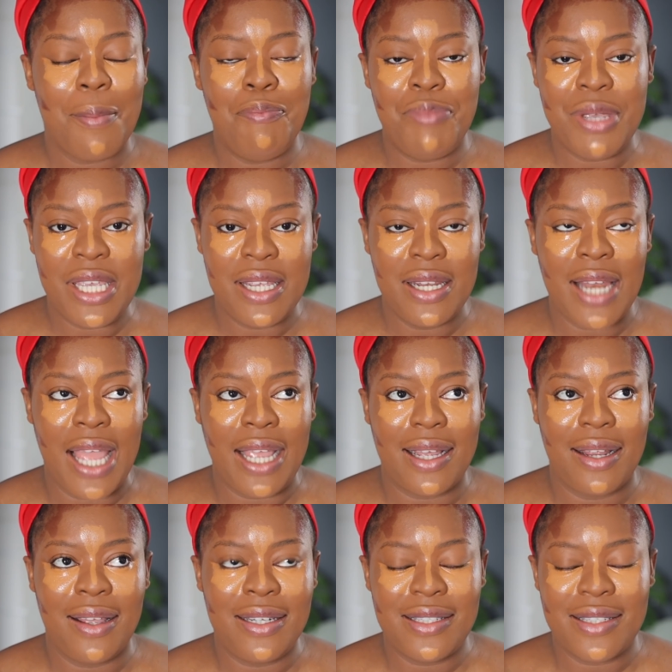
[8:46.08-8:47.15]
be
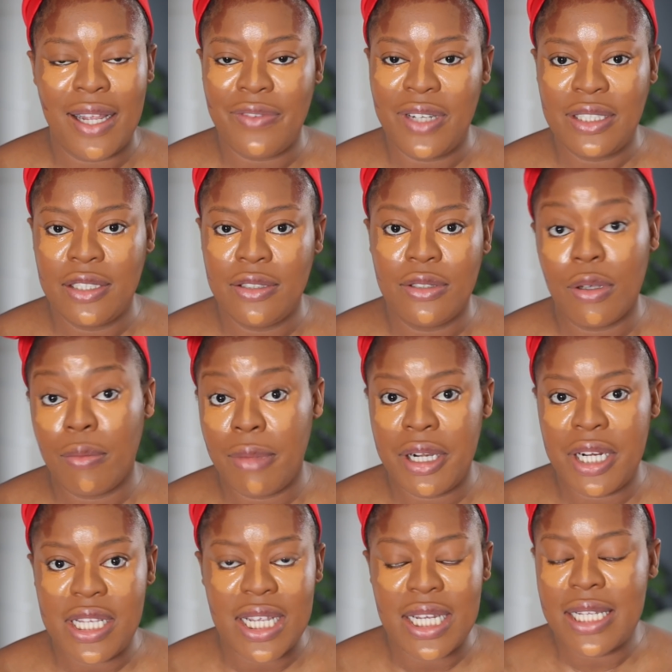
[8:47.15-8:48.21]
like a disadvantage to your
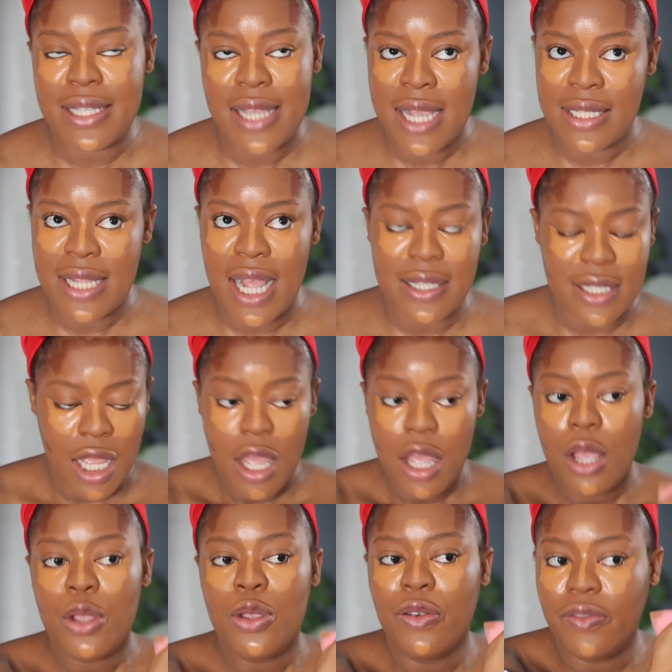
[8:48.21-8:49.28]
marriage, in the sense that
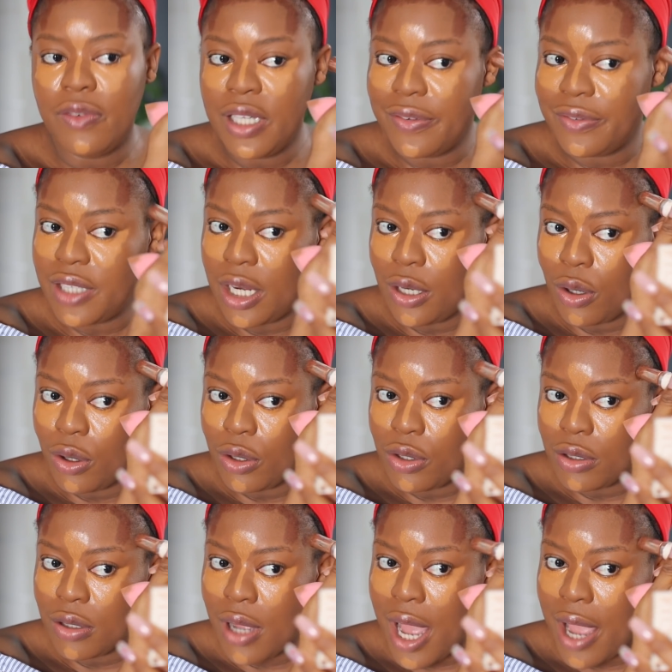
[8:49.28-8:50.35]
you've lived alone.
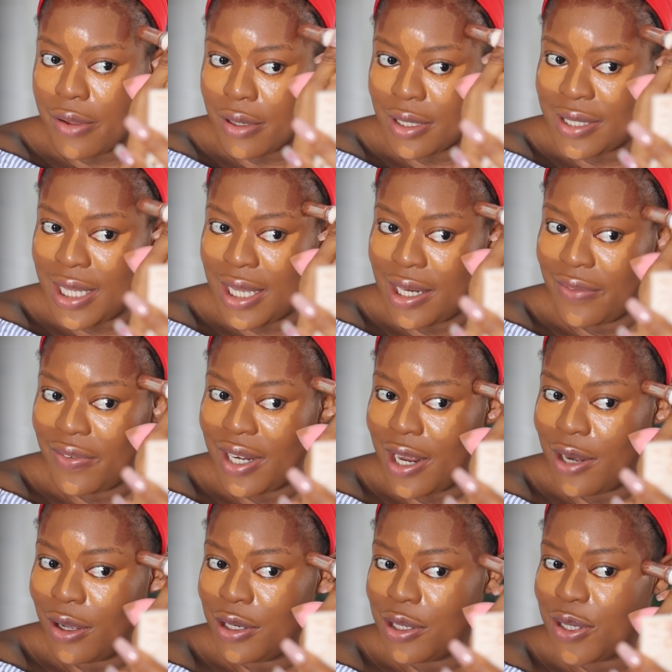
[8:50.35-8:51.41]
You know how living
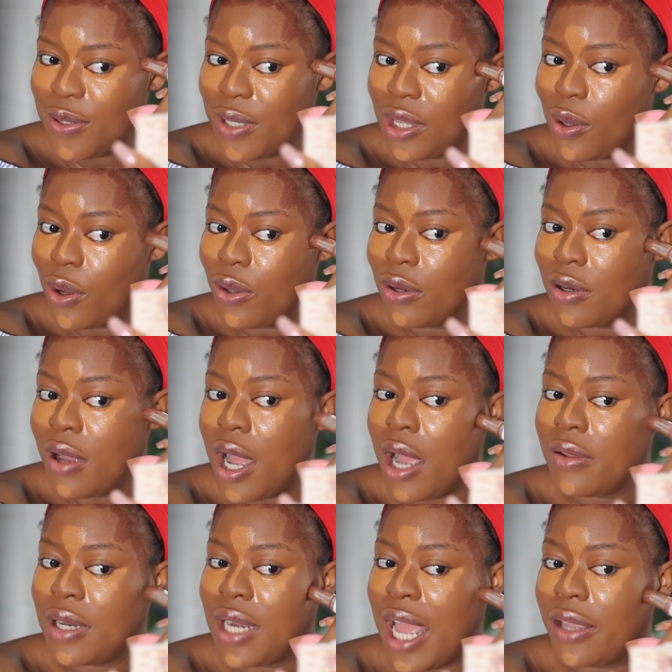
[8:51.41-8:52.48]
alone is sweet though. You know how
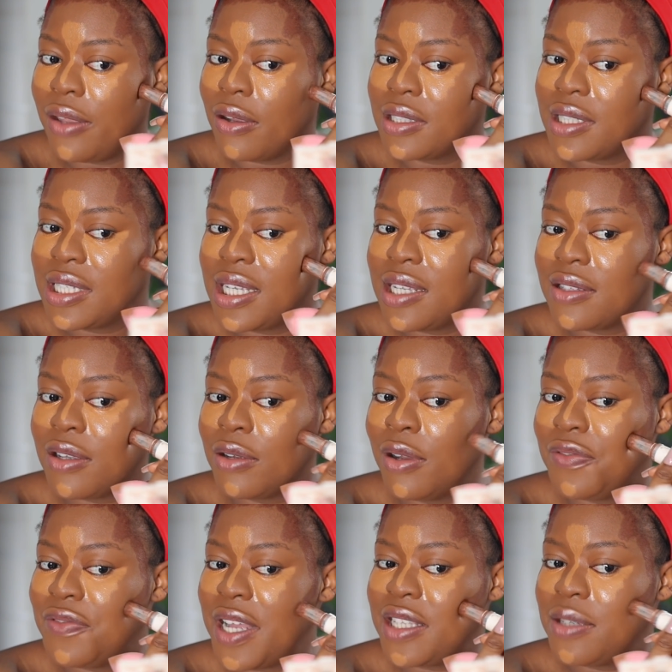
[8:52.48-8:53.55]
you like your things. You're
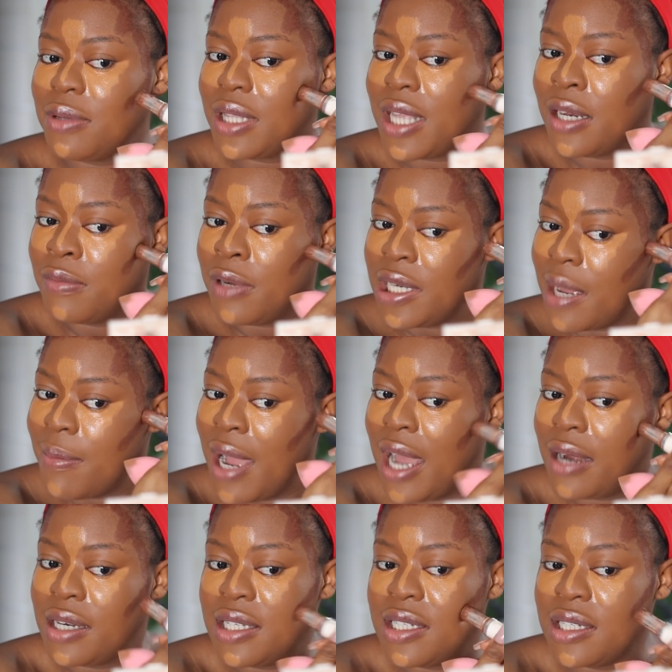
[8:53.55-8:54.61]
not fighting with anybody
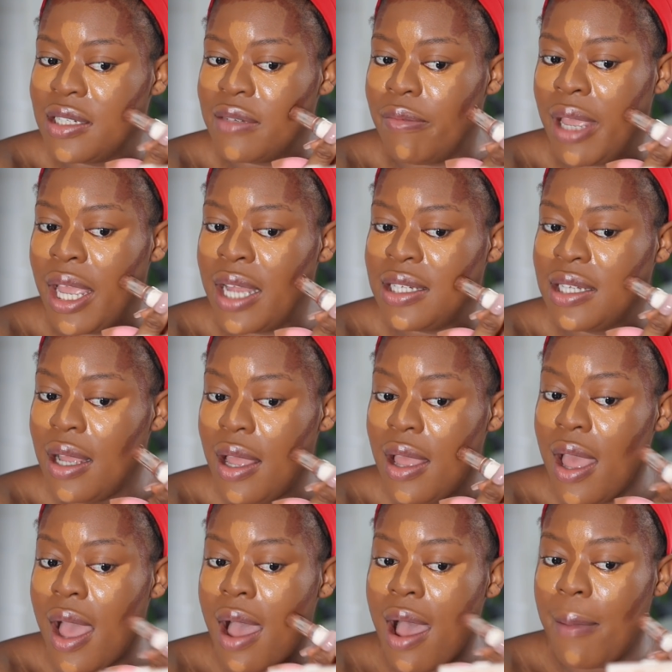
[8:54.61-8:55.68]
about arranging the bed,
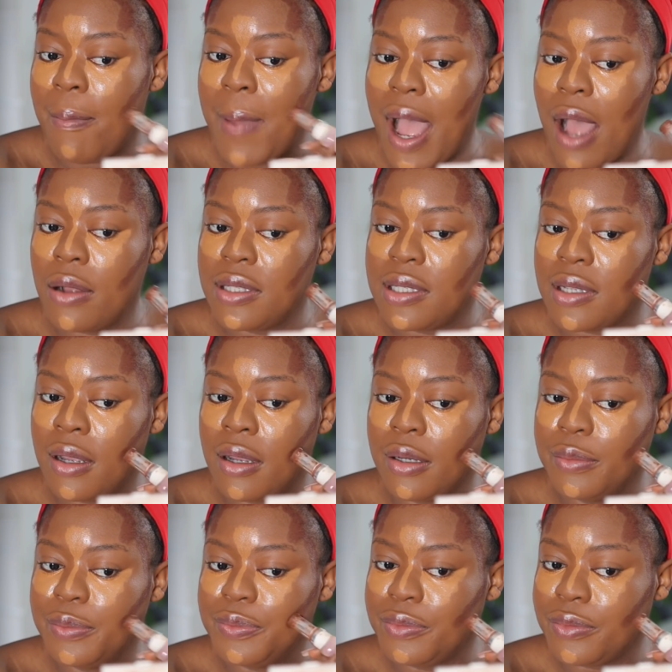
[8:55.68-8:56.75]
about
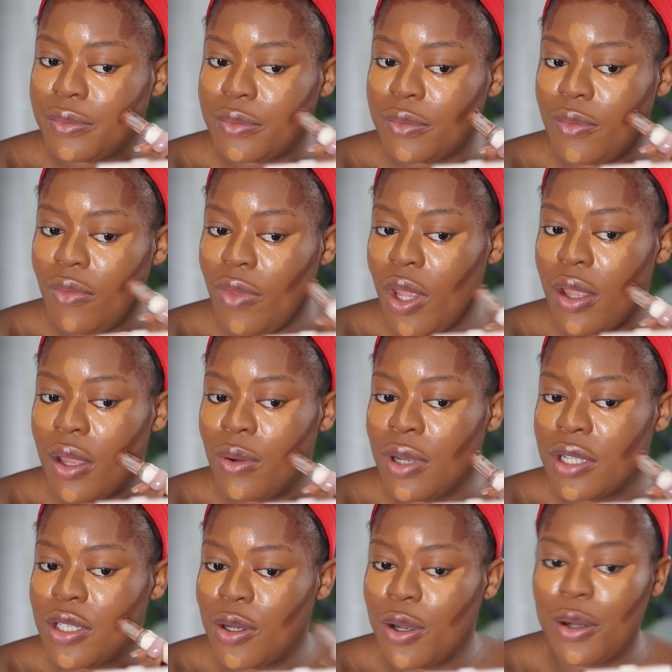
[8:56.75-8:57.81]

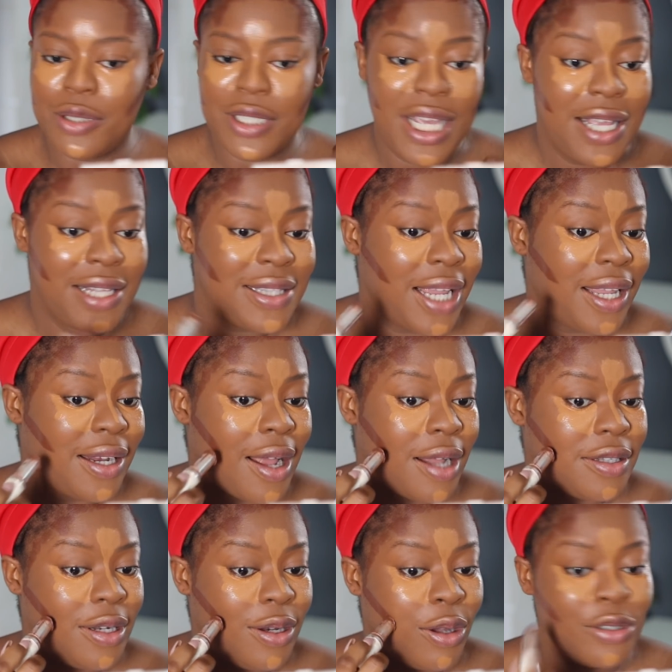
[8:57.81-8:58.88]
what's it called, taking
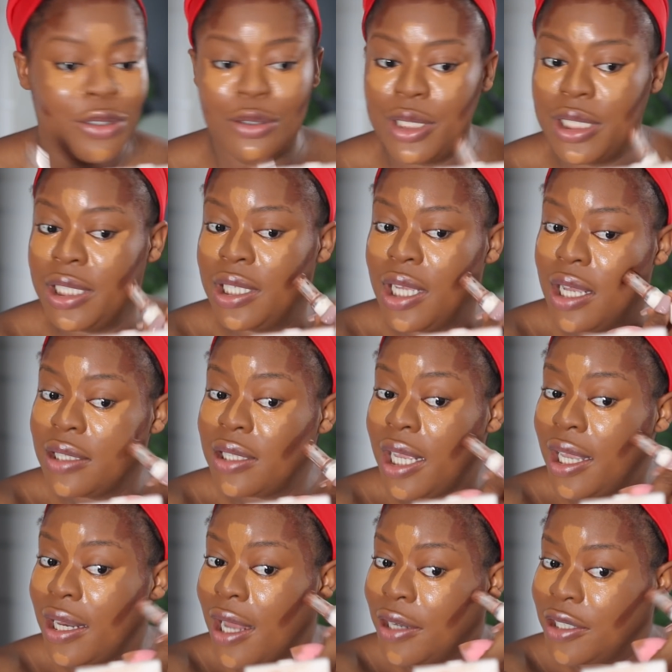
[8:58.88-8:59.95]
out the laundry,
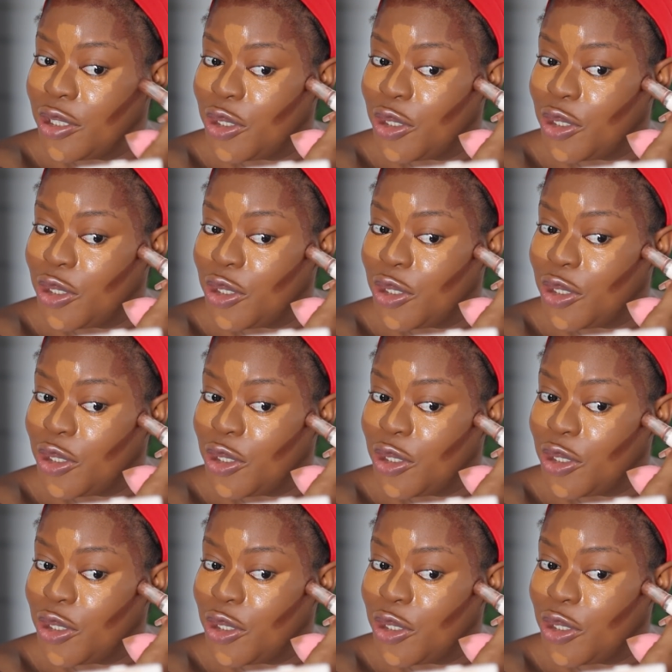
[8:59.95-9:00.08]
taking out the